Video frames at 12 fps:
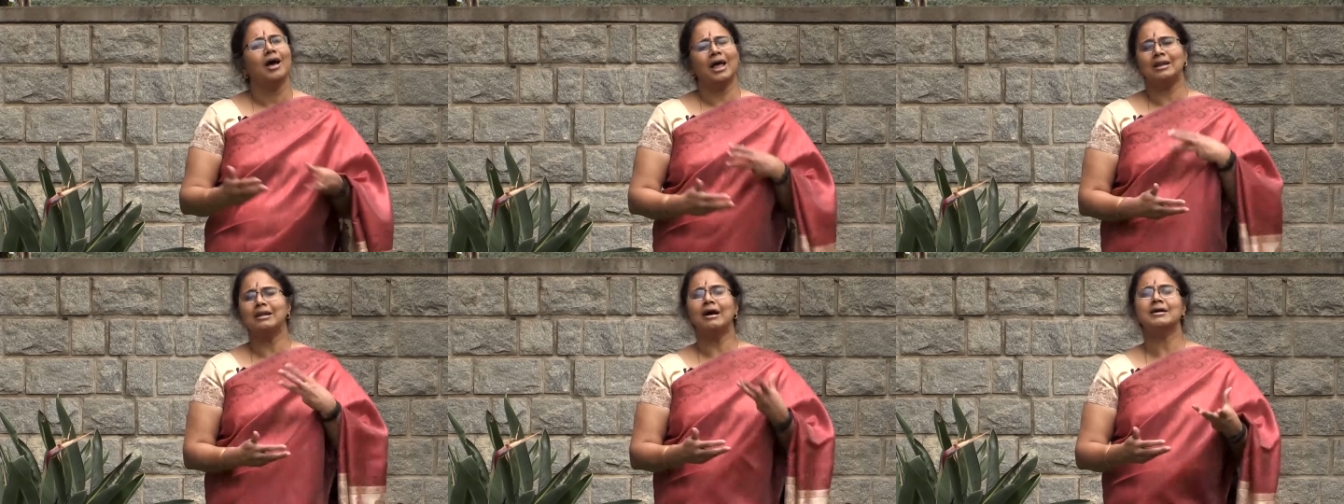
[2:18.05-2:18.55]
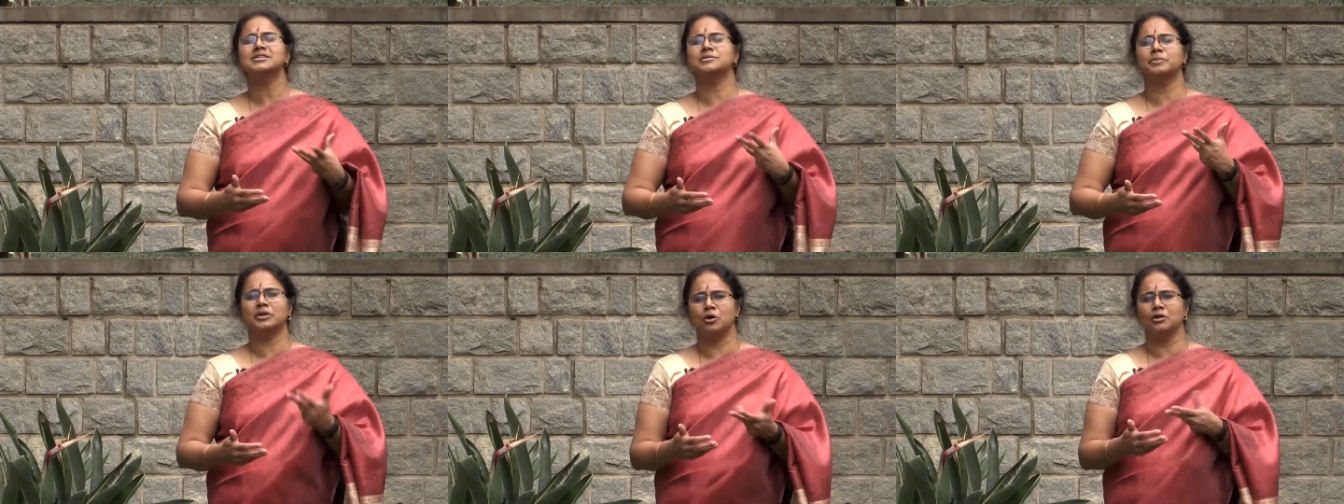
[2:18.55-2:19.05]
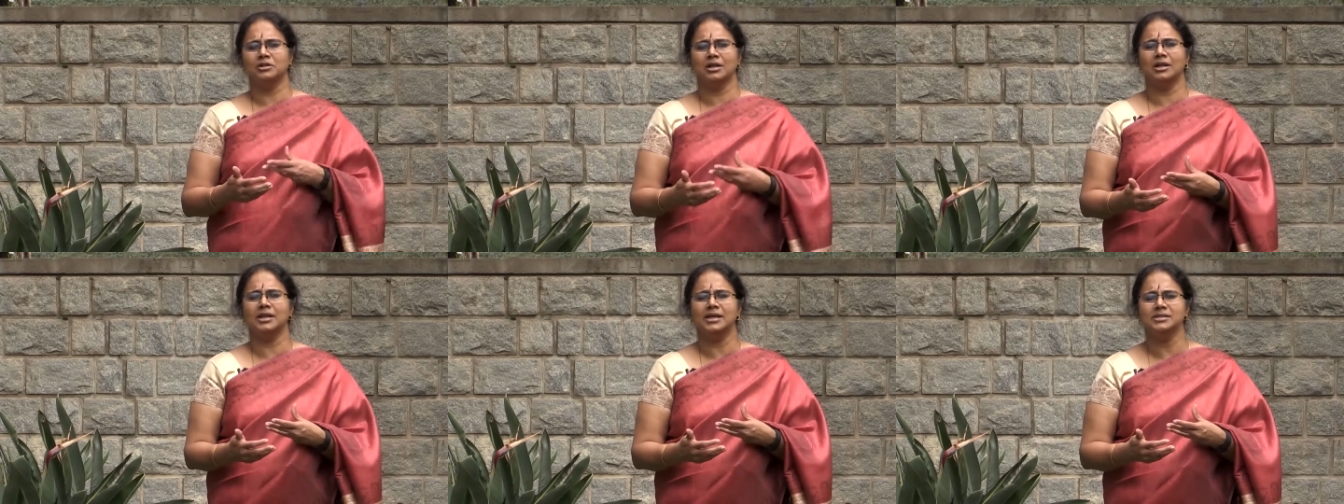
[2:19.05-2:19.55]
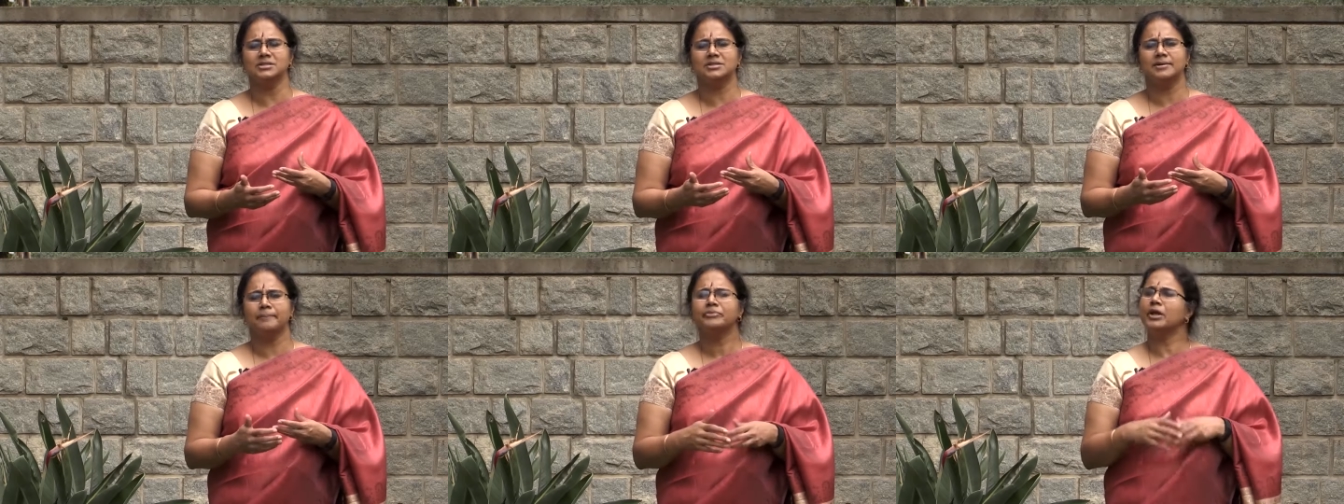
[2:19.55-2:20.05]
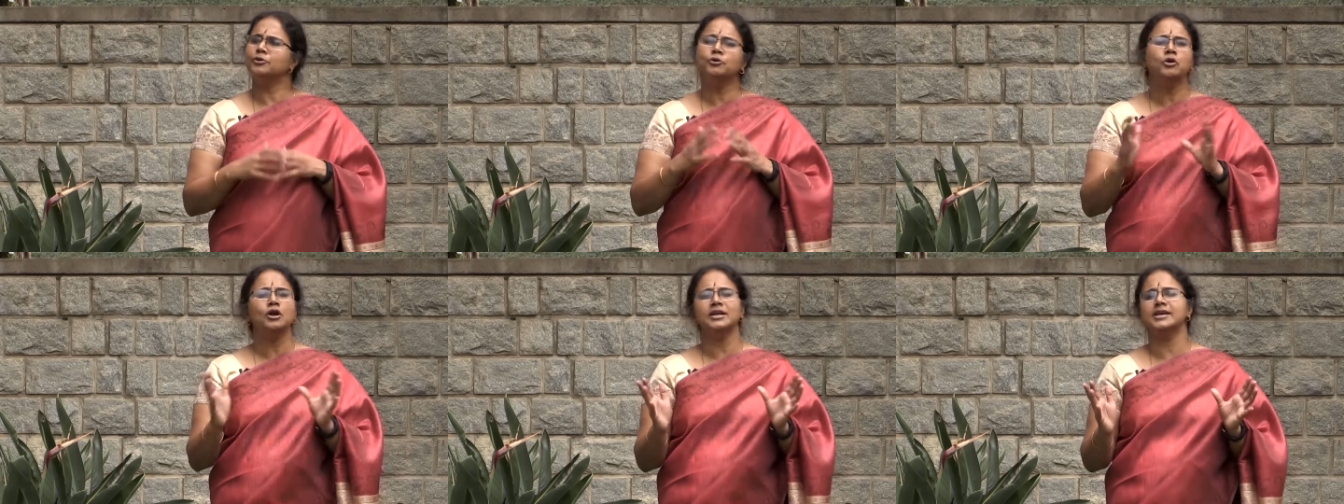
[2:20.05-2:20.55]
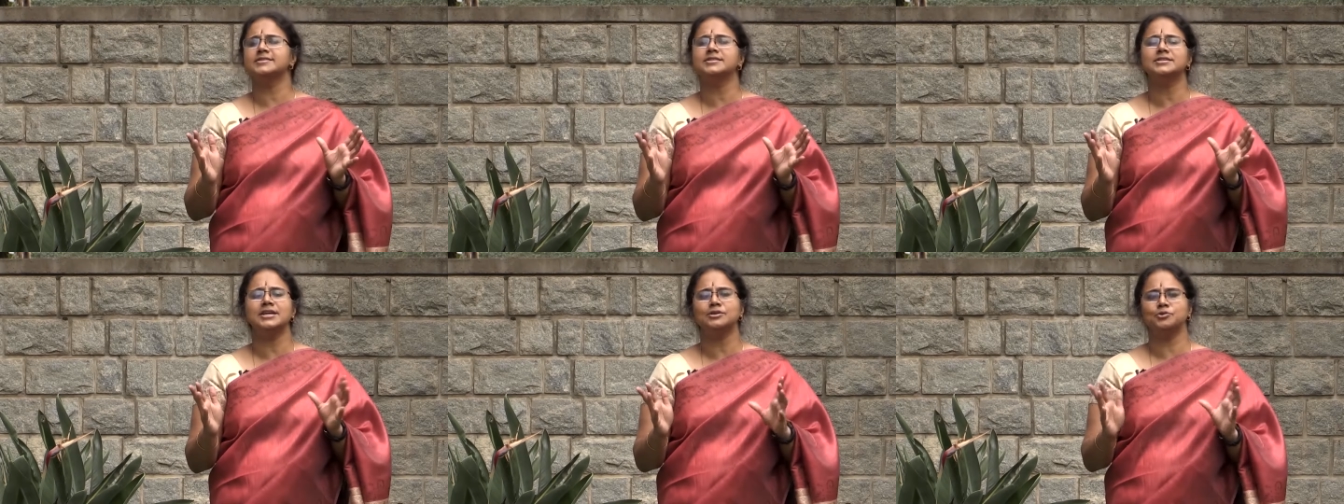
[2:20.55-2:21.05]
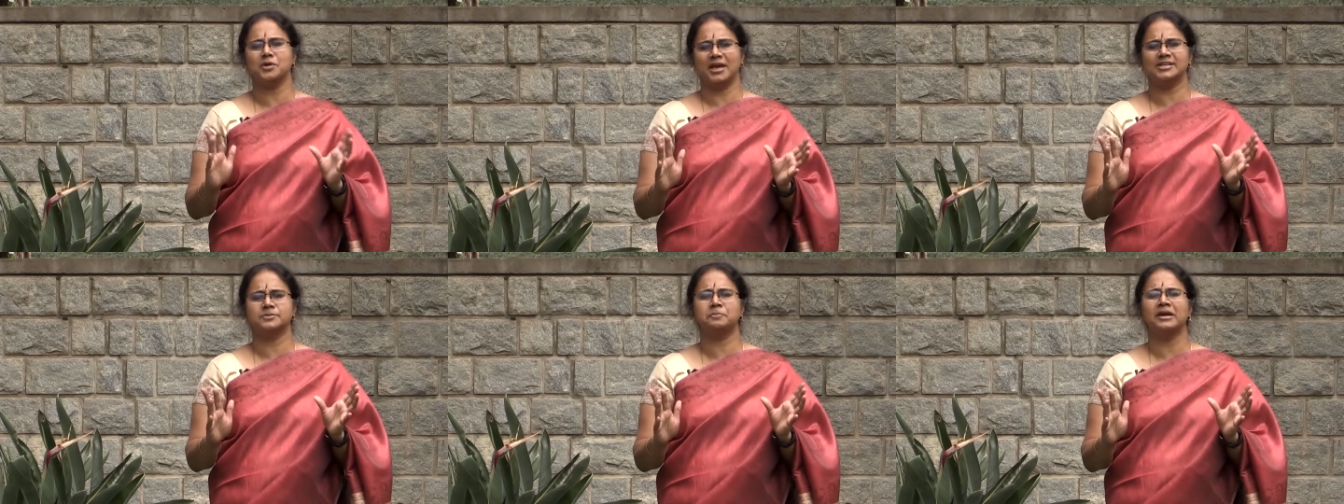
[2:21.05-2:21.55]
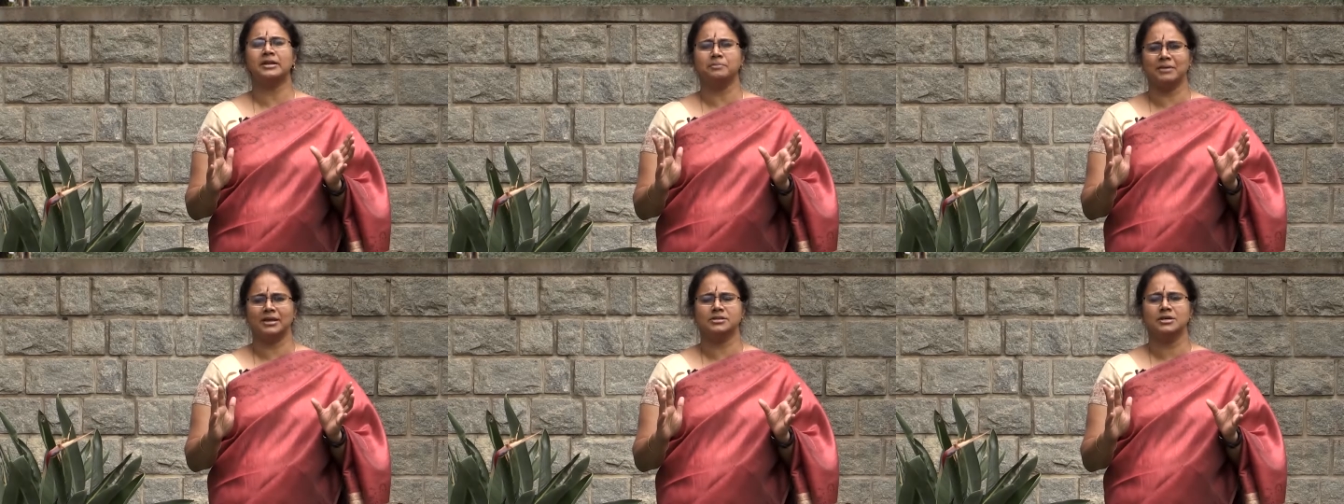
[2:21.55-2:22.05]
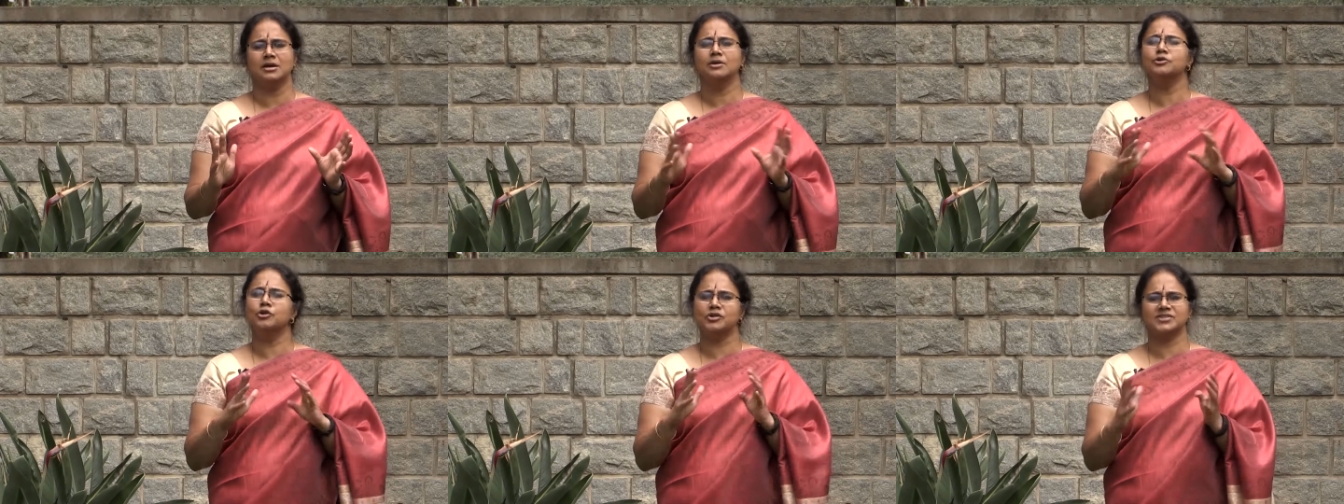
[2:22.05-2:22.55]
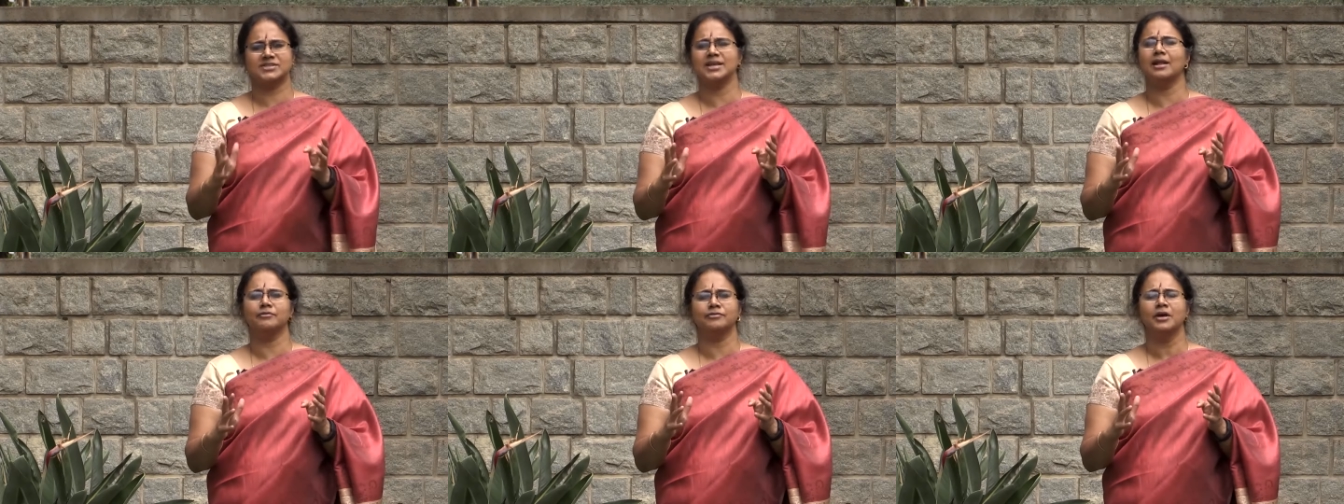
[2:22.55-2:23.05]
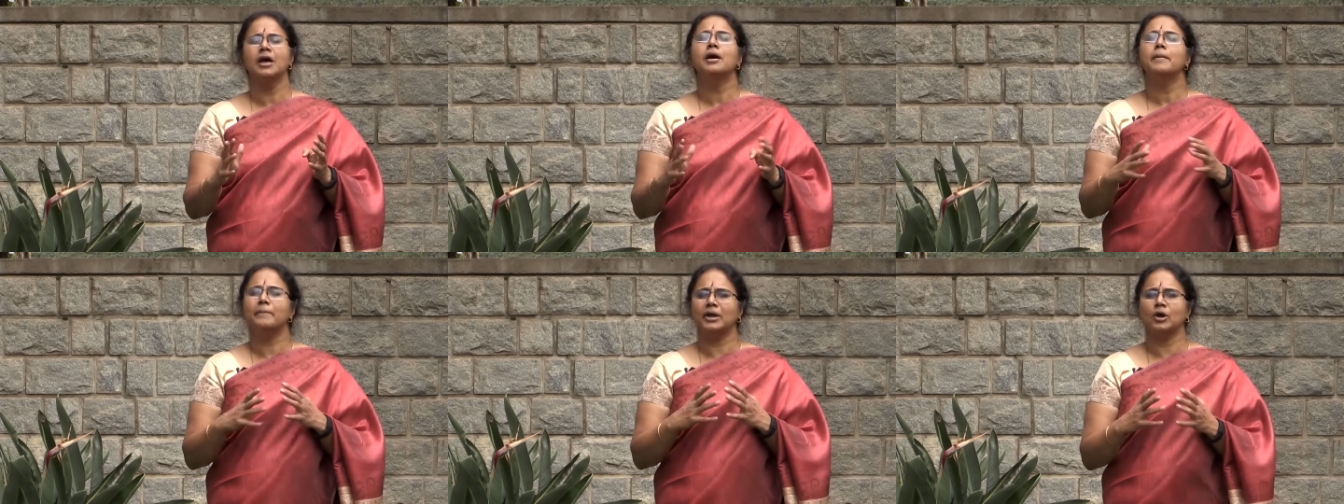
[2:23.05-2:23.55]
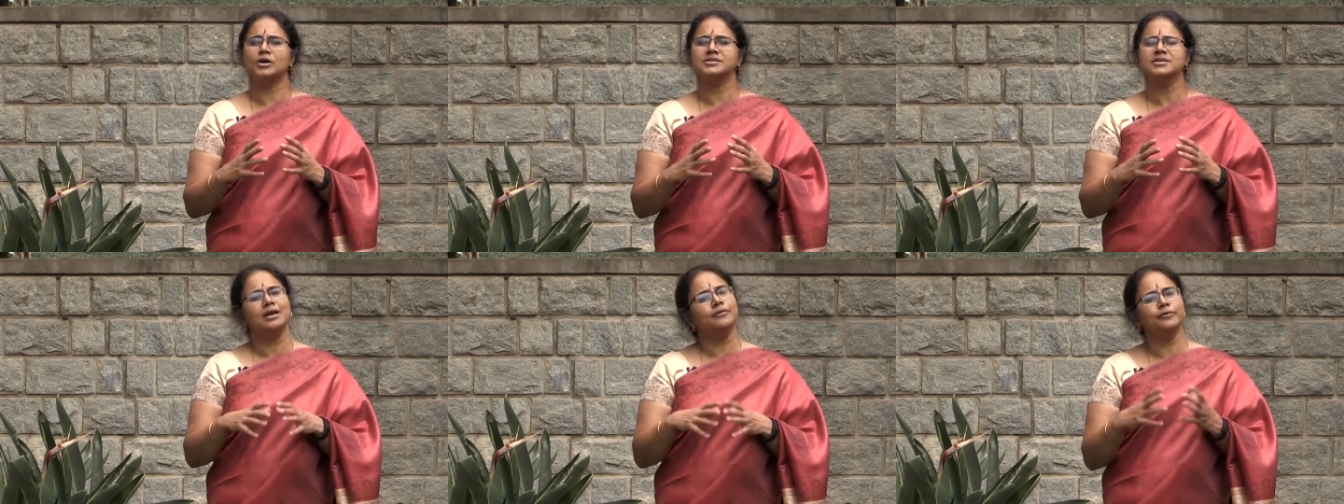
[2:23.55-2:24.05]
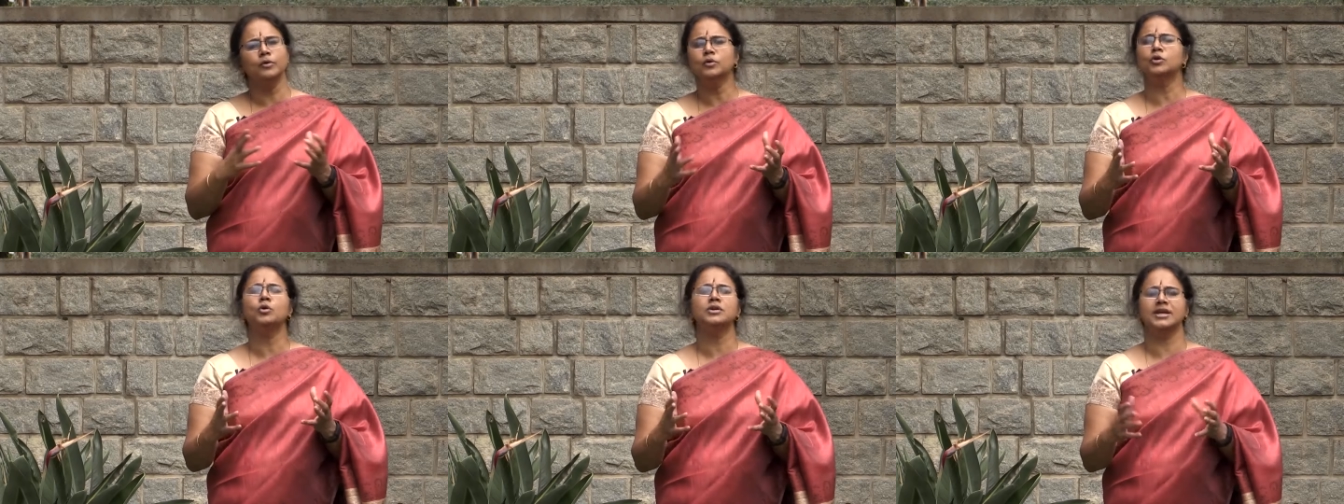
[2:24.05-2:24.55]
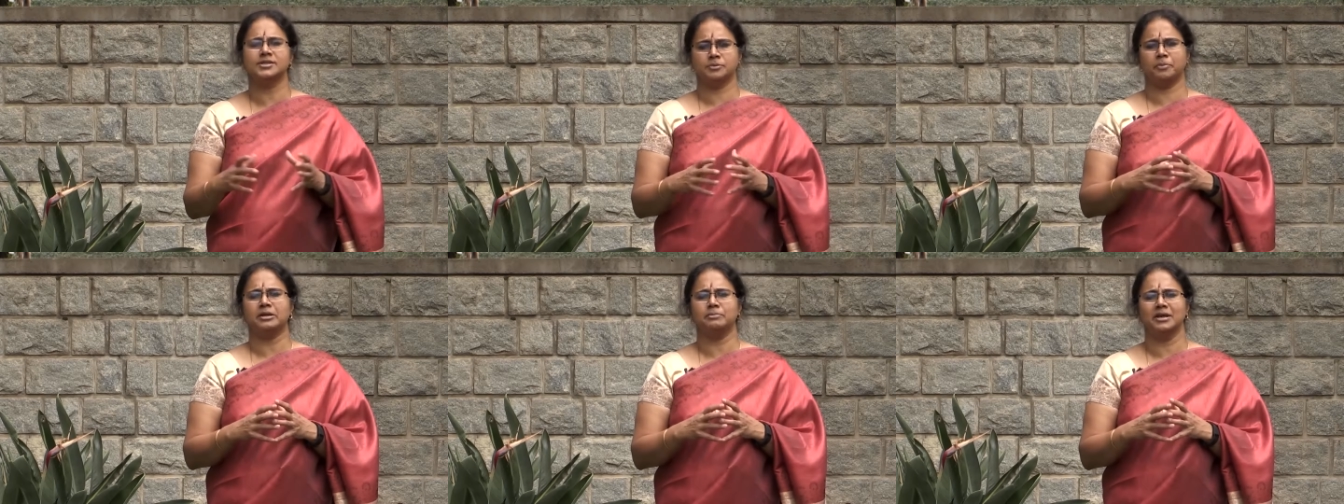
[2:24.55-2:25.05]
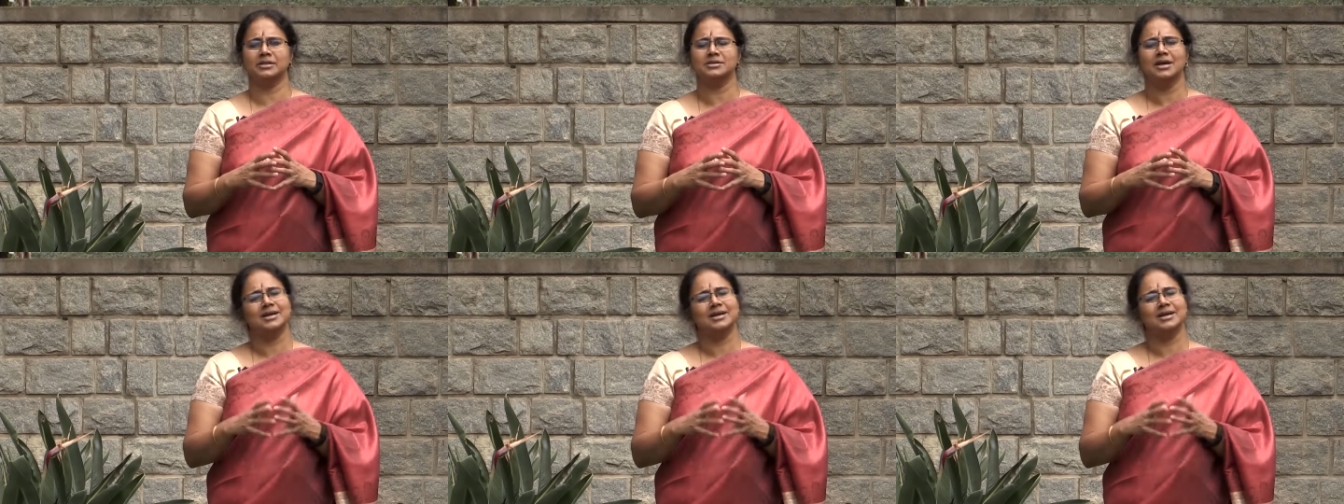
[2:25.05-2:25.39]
And last but not the least, do not hesitate to experiment yourself because if you don't experiment,